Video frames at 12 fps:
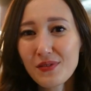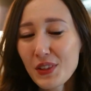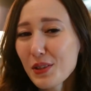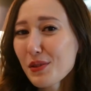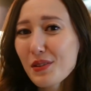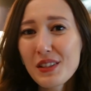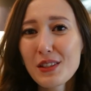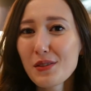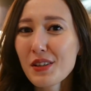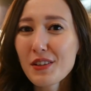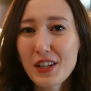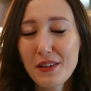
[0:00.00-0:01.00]
You don't need to
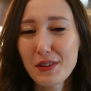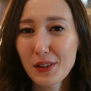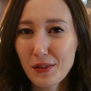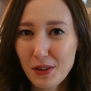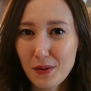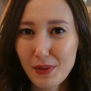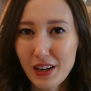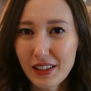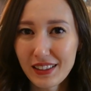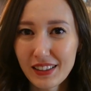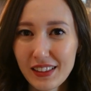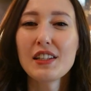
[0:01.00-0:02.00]
engrave it on your
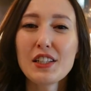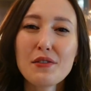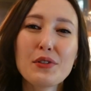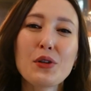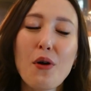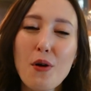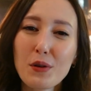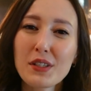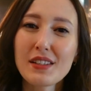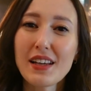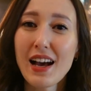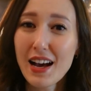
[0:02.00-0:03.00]
body. If you
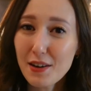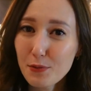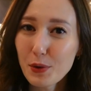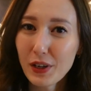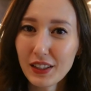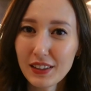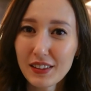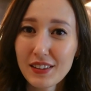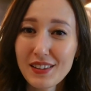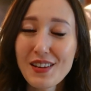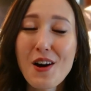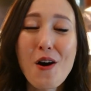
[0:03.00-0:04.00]
already have one,
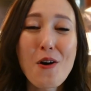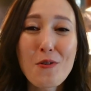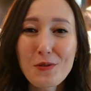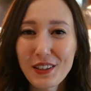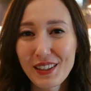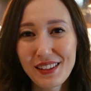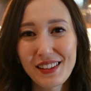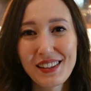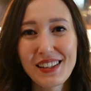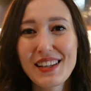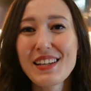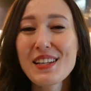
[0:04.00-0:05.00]
own it.
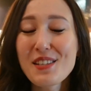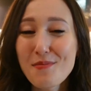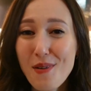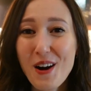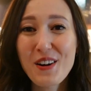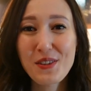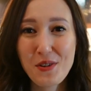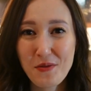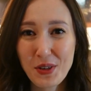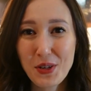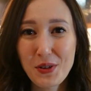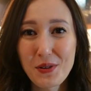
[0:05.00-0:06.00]
It is part of
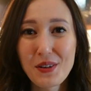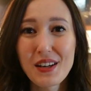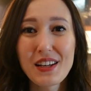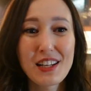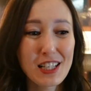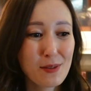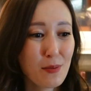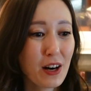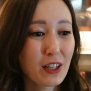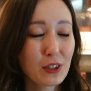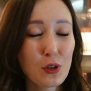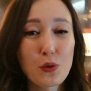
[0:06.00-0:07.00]
you. It is
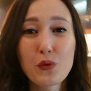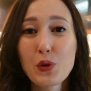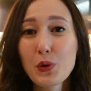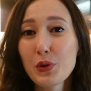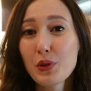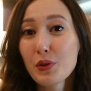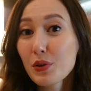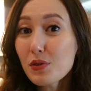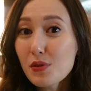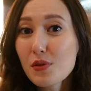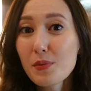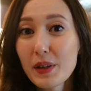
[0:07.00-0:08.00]
part of who you
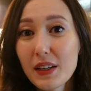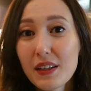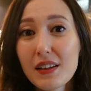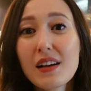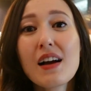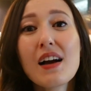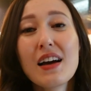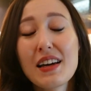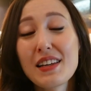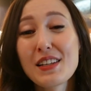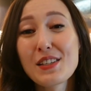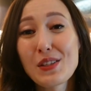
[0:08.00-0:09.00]
used to be.
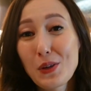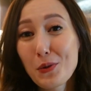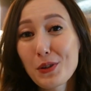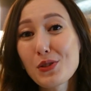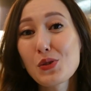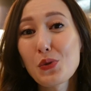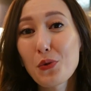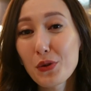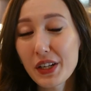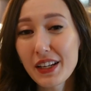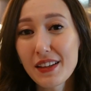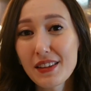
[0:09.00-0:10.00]
It is your
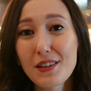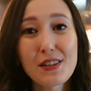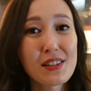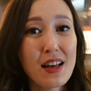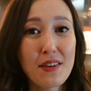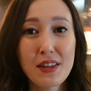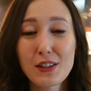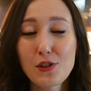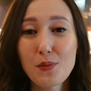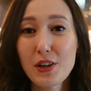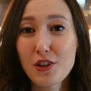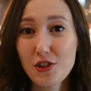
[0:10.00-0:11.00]
story. There is nothing
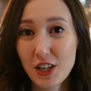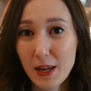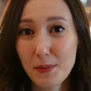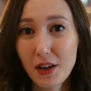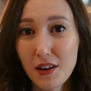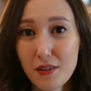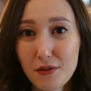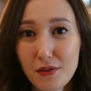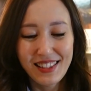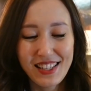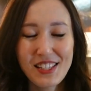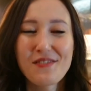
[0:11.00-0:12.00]
to be ashamed of.
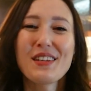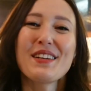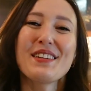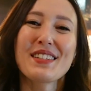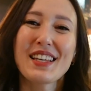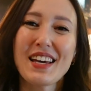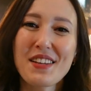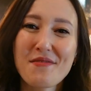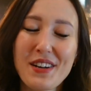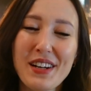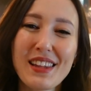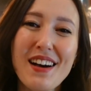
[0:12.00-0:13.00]
This video is getting
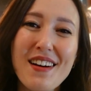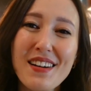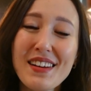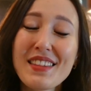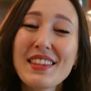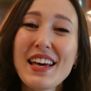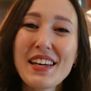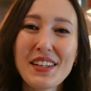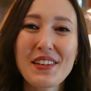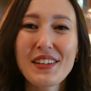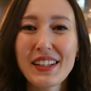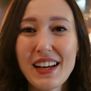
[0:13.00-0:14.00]
very long. Thank
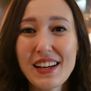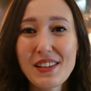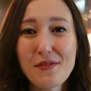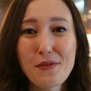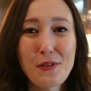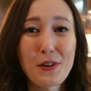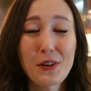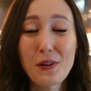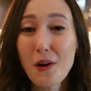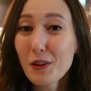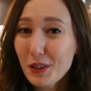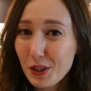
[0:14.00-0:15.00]
you again for
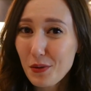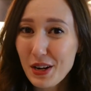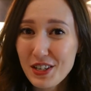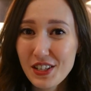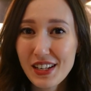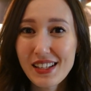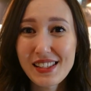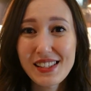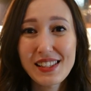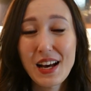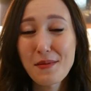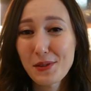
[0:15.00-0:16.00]
all your
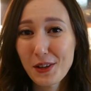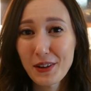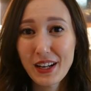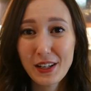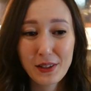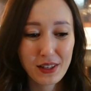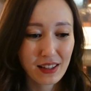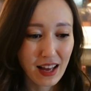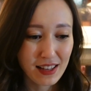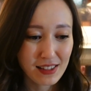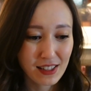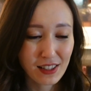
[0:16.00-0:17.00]
questions. I'm sorry I couldn't
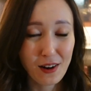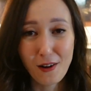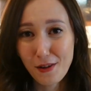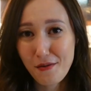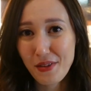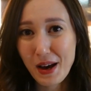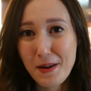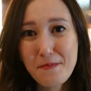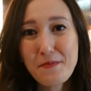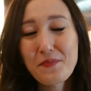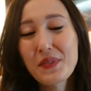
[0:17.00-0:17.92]
answer all of them.